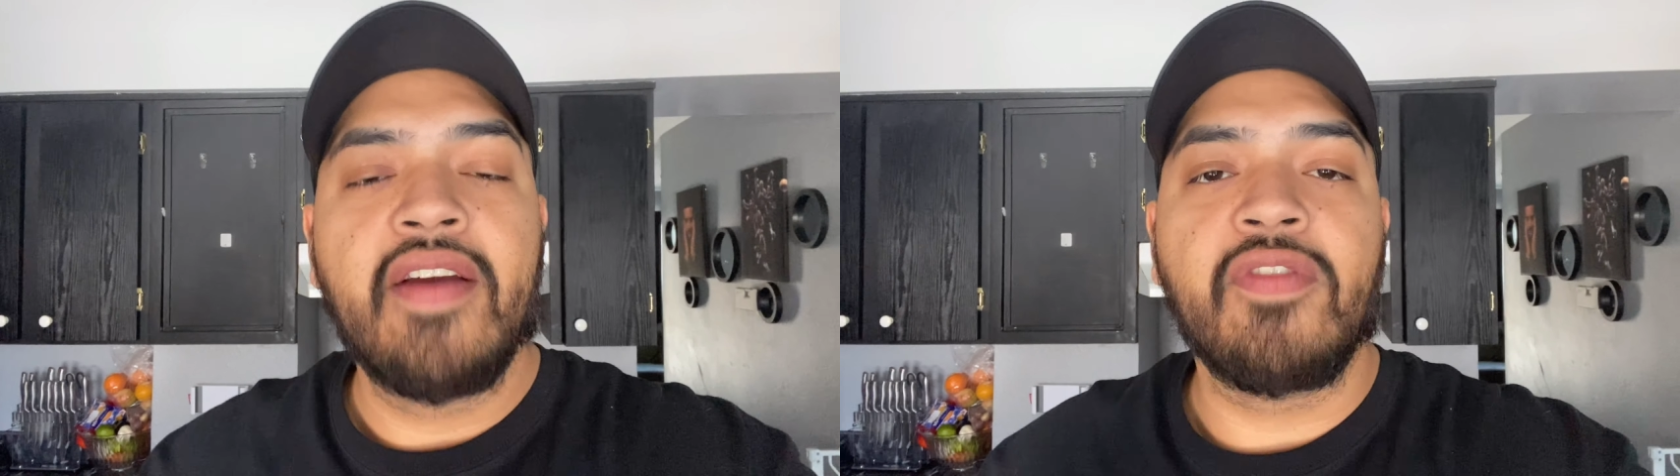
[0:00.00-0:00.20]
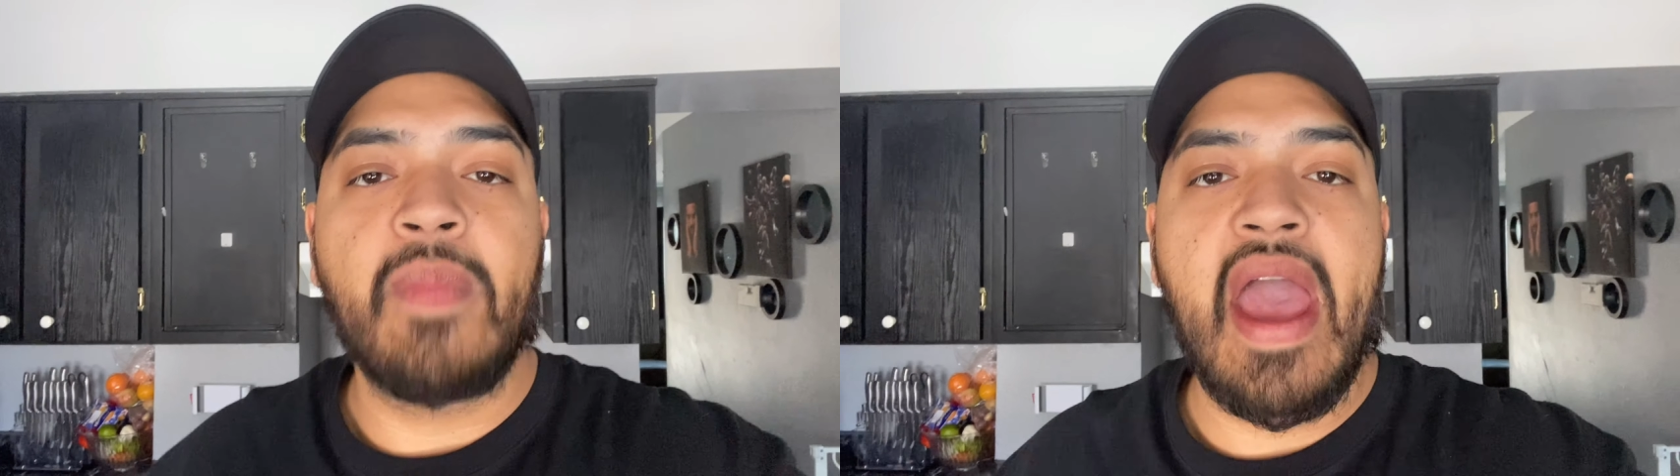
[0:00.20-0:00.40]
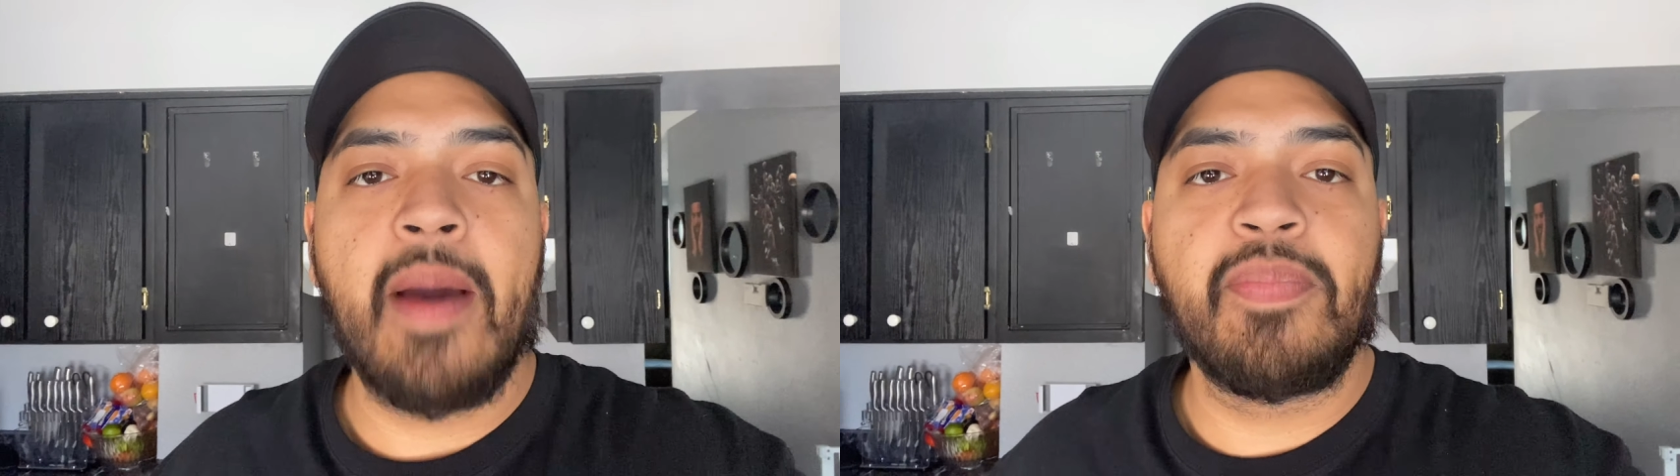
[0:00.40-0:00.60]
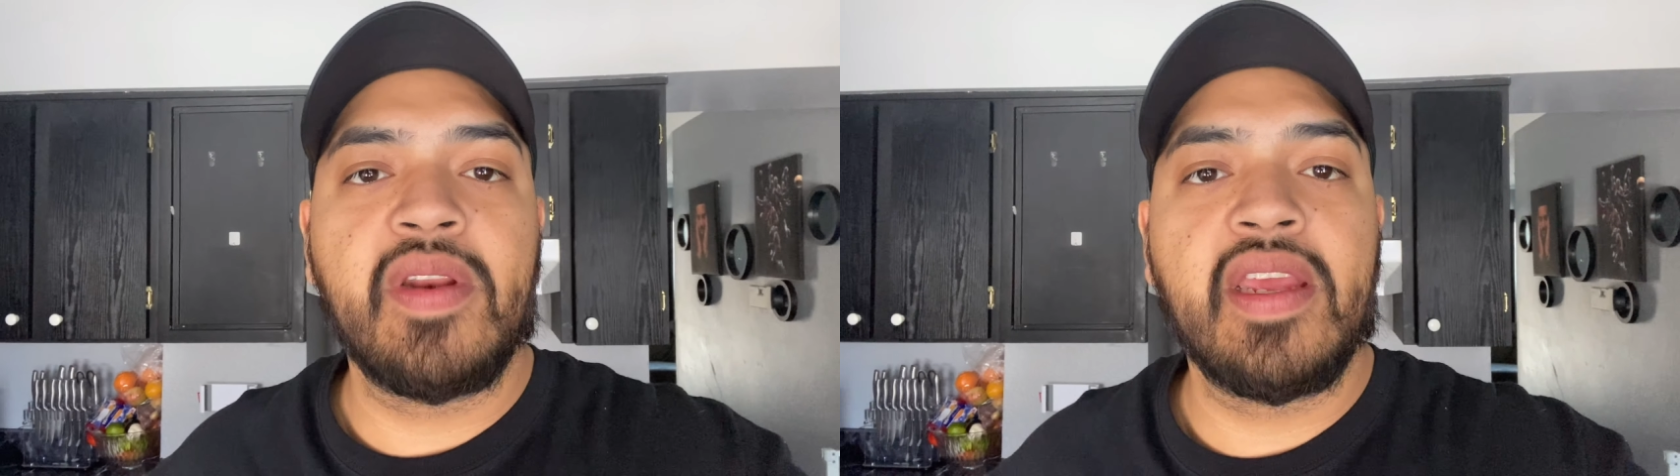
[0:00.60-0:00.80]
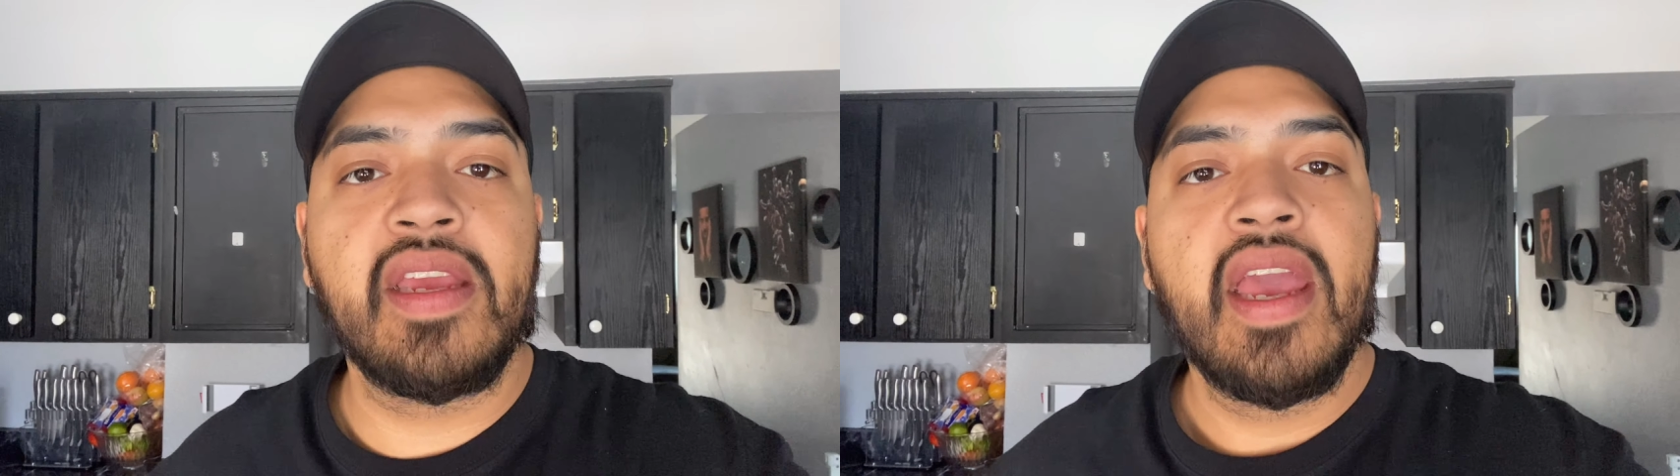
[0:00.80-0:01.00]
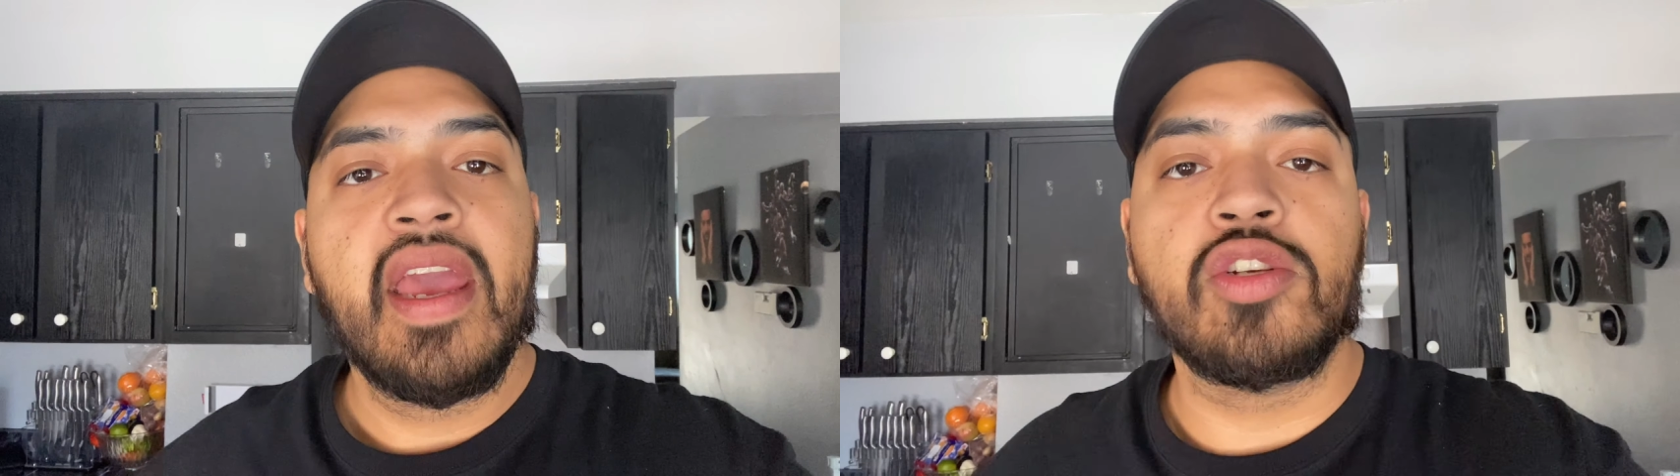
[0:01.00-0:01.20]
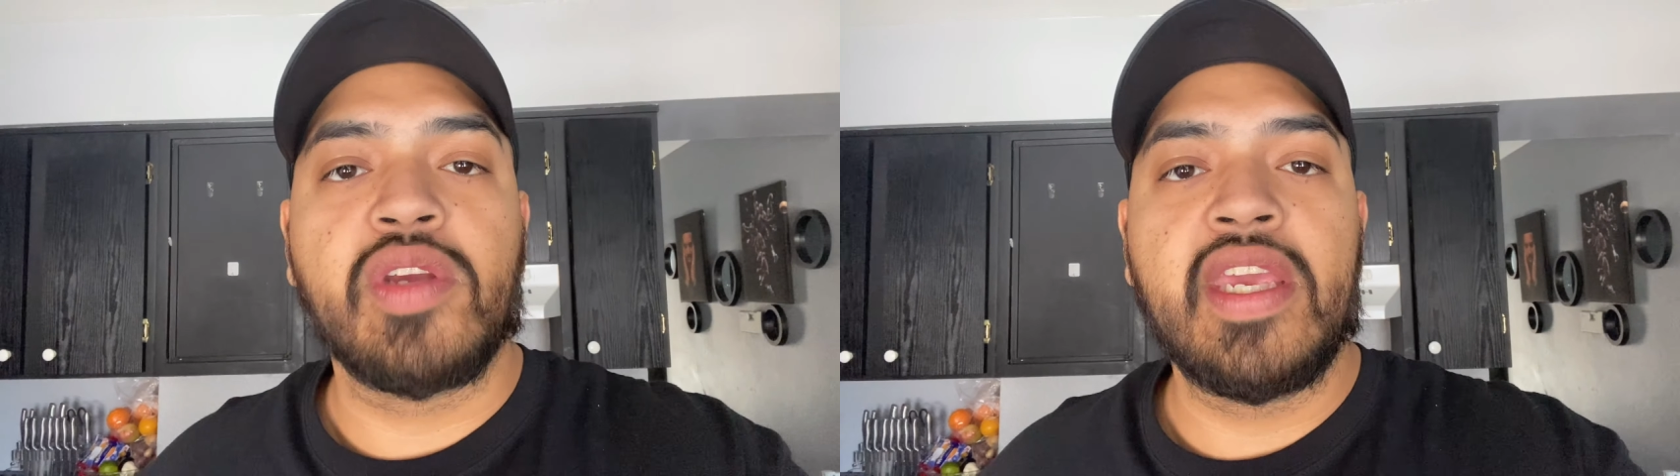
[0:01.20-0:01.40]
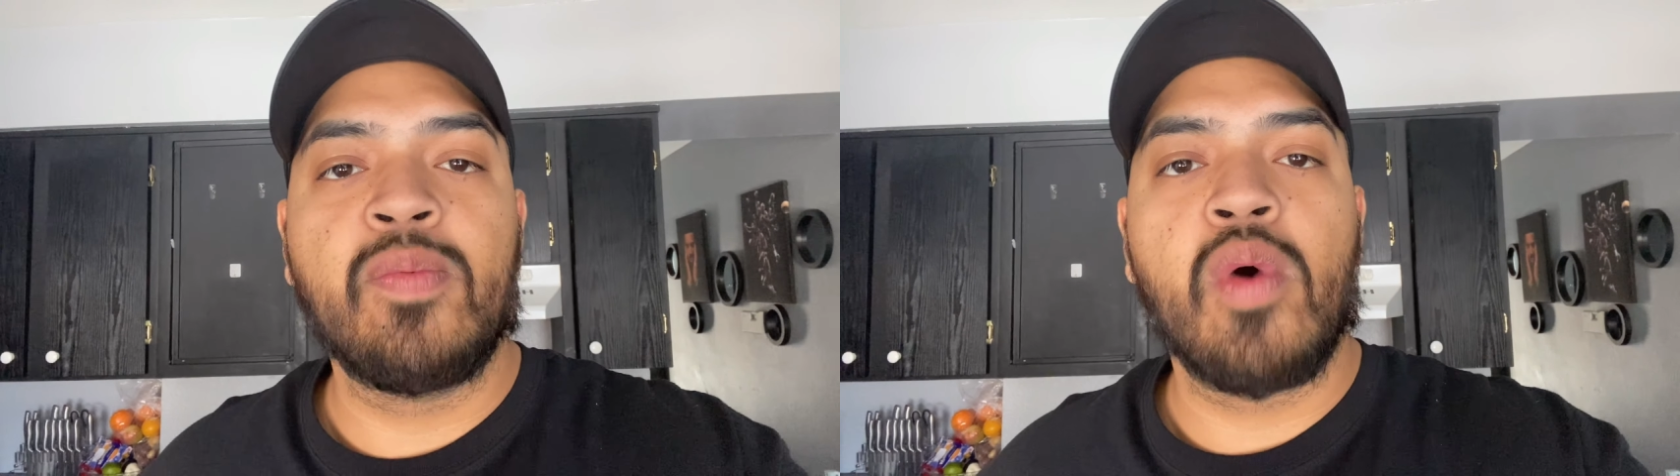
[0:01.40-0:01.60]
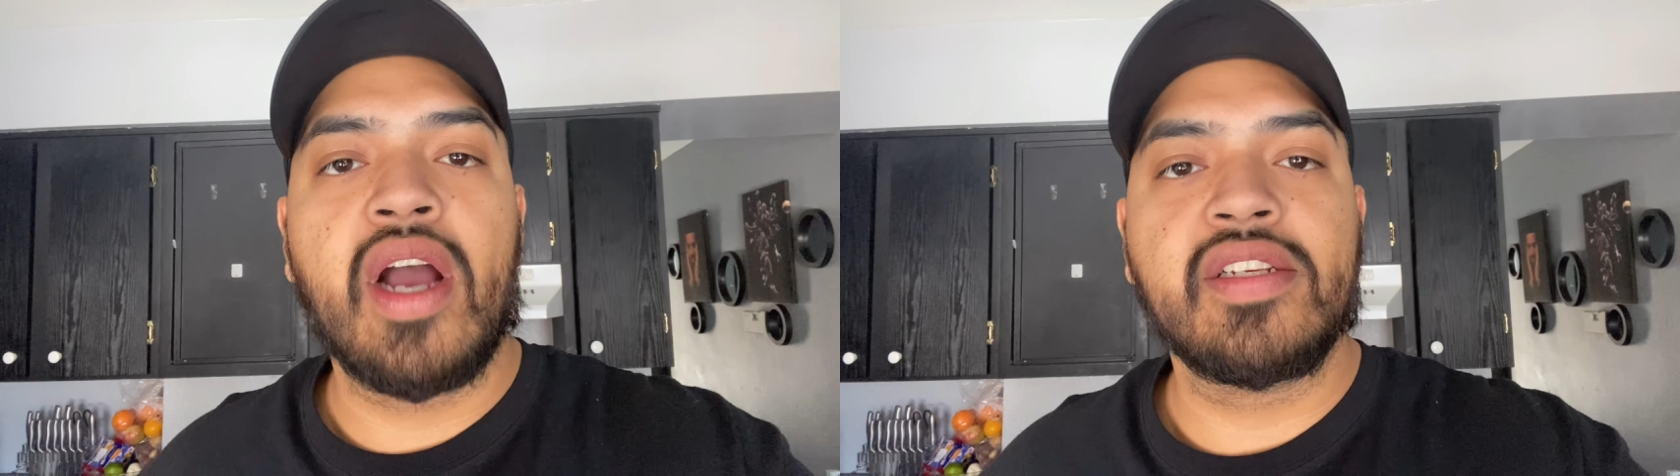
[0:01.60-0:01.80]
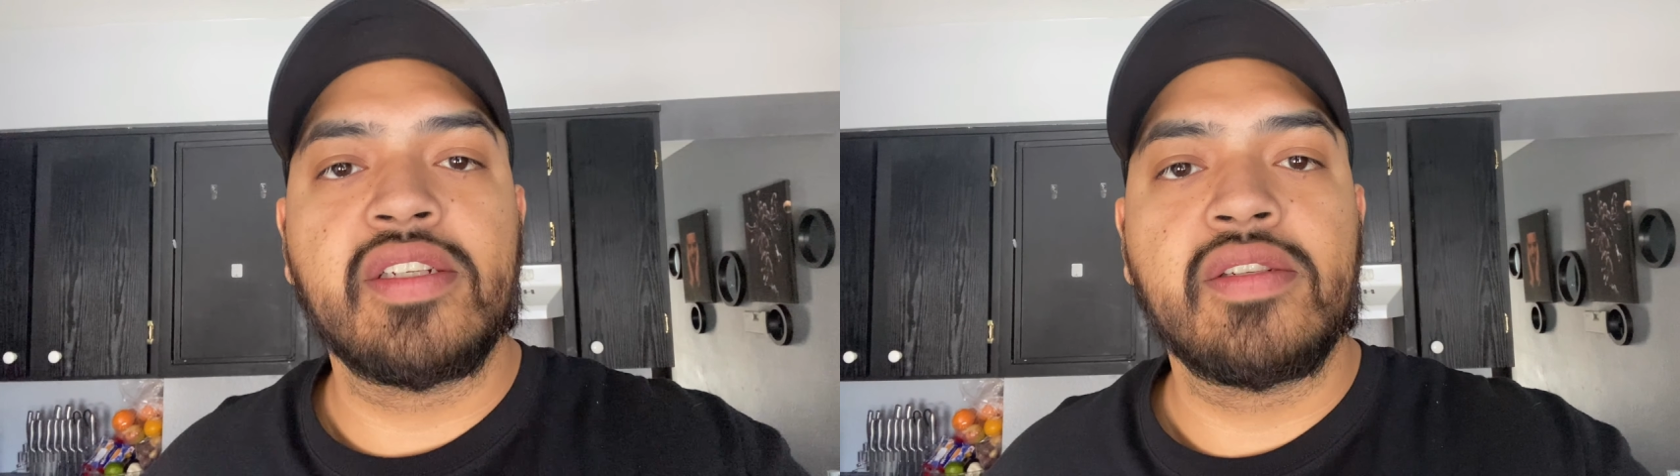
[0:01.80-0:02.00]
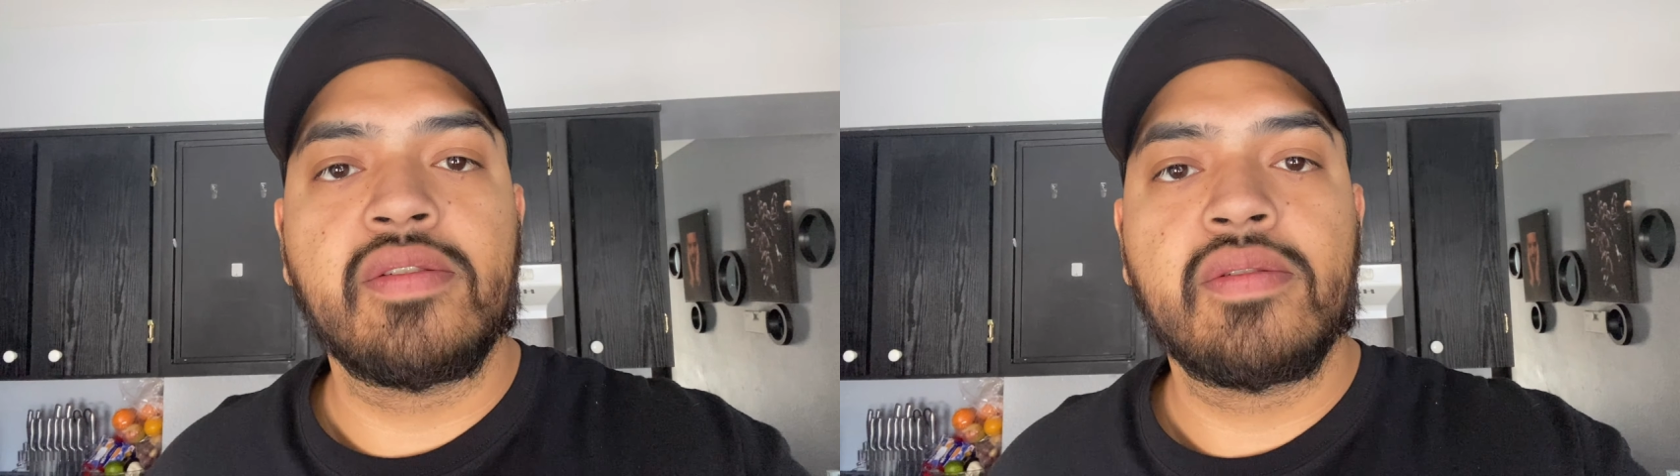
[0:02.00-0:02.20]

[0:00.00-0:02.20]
from happening, so keep watching.